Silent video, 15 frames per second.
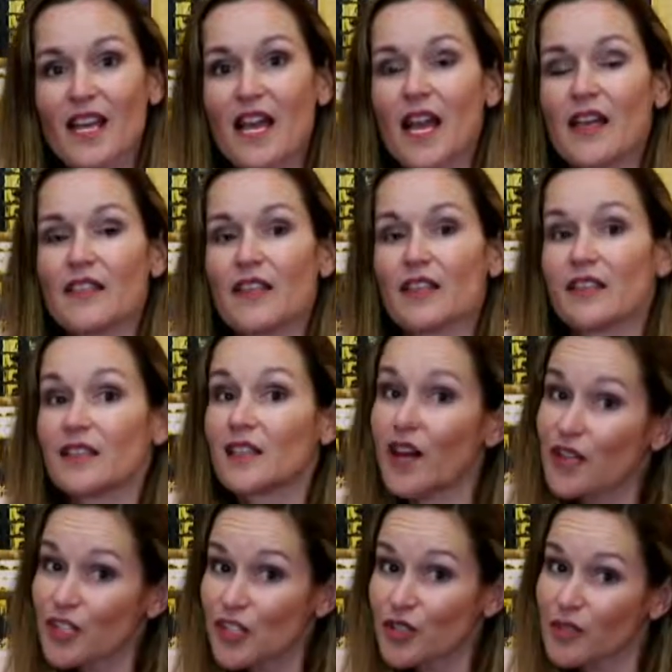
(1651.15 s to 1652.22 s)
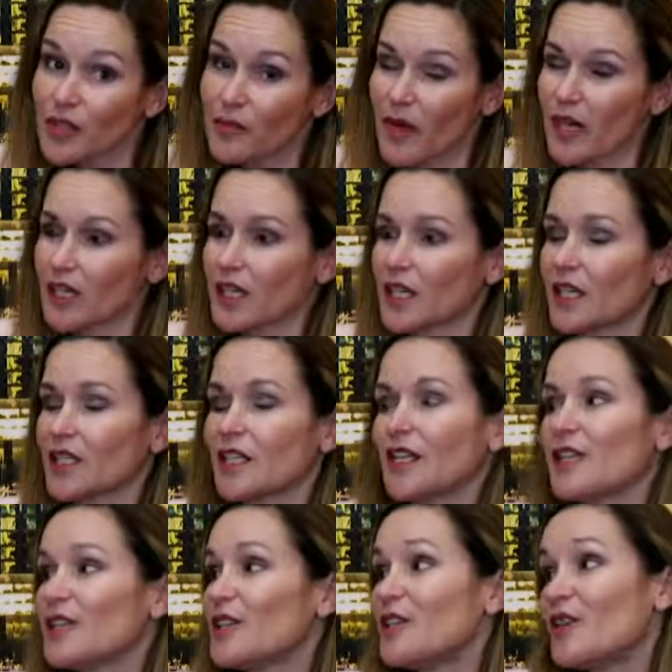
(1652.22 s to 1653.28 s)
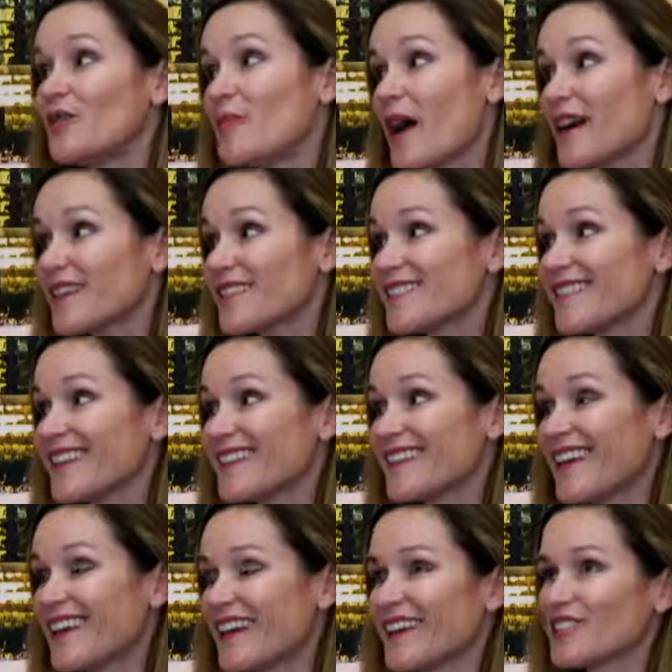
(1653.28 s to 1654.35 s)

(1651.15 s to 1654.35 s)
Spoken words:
And then the luxury market, back in San Diego, I